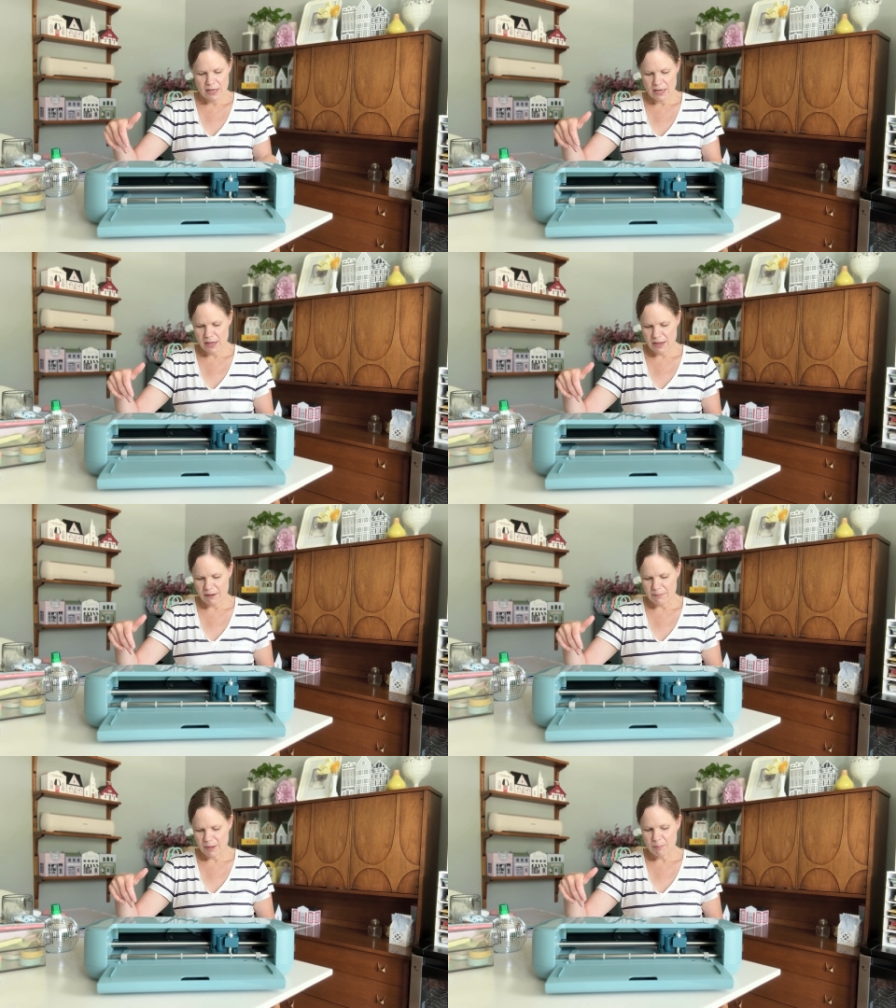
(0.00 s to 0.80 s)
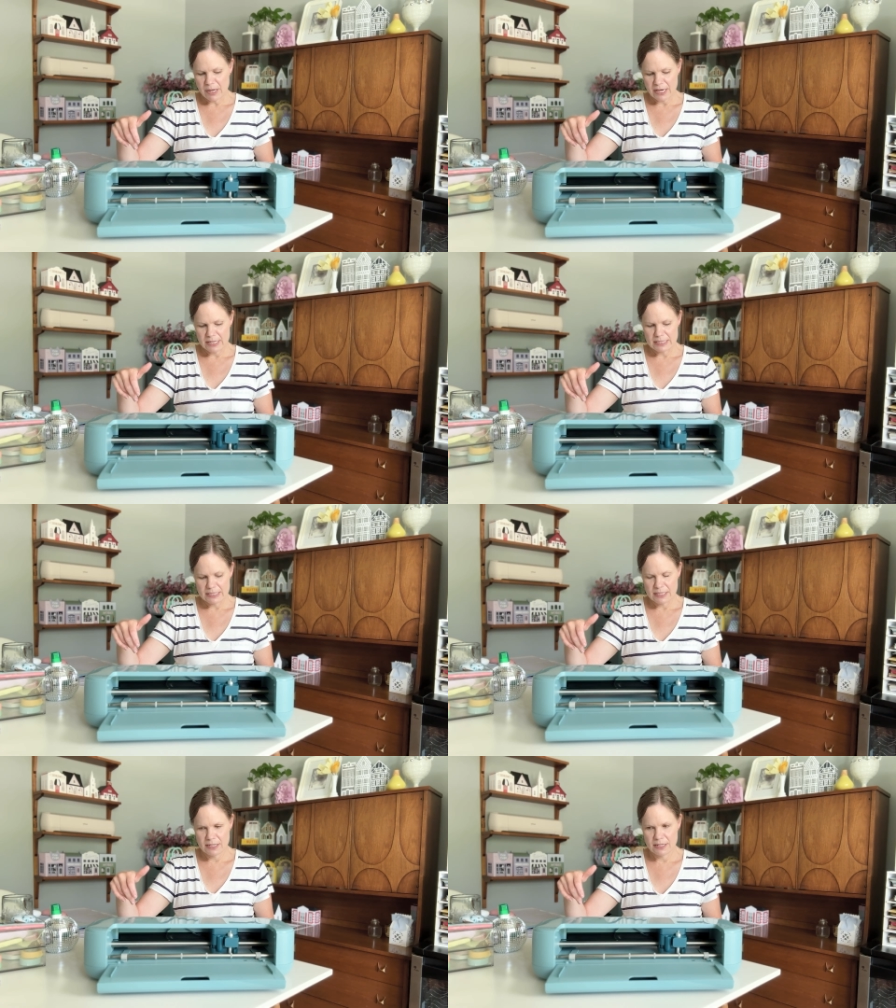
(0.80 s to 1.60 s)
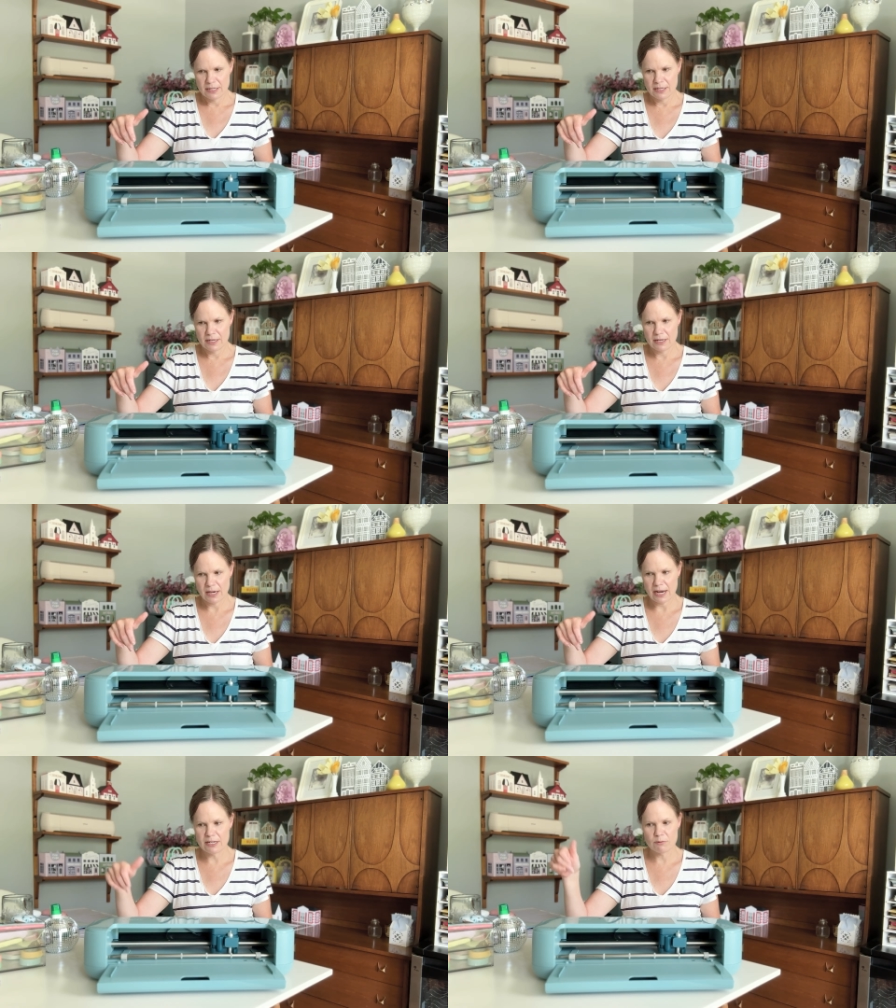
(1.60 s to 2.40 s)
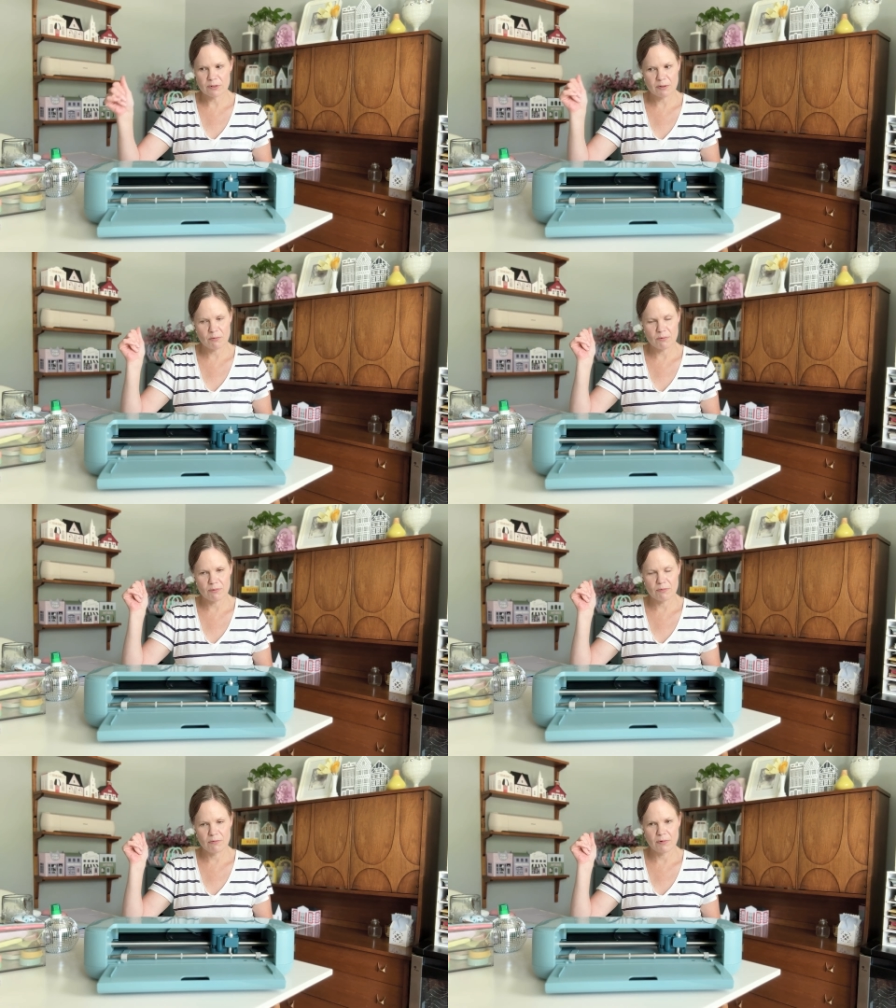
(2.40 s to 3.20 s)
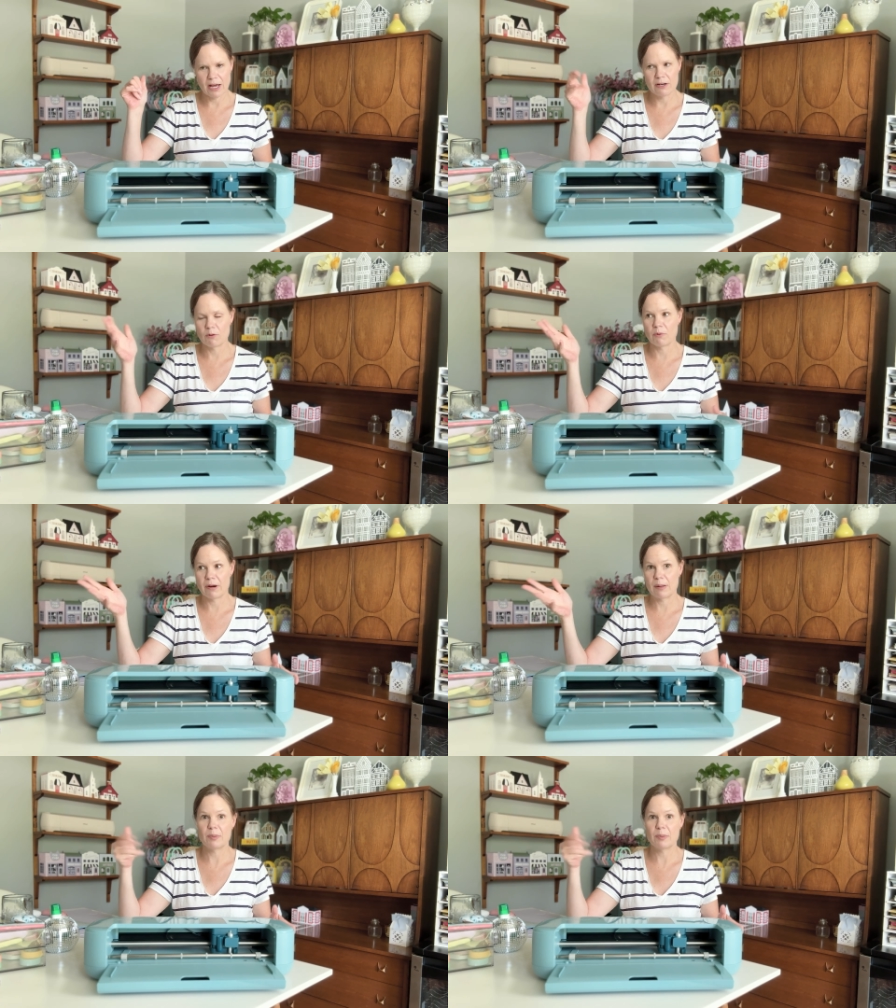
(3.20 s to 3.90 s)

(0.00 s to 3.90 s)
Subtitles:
But I didn't know where I'd